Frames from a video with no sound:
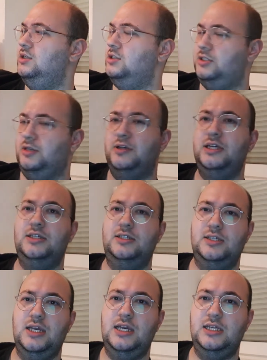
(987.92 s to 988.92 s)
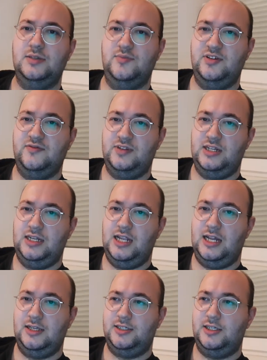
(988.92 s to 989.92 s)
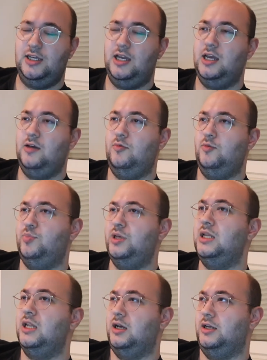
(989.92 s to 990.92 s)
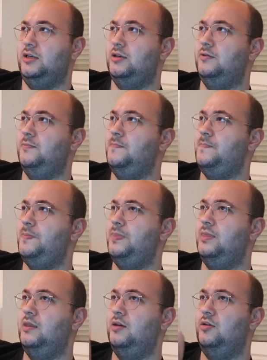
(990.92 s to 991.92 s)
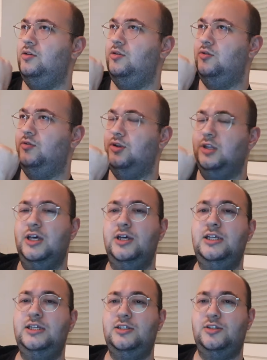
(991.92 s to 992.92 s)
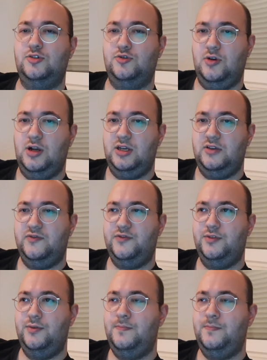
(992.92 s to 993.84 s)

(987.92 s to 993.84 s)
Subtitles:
so here's a bit of an analogy. It would be like you're learning to drive.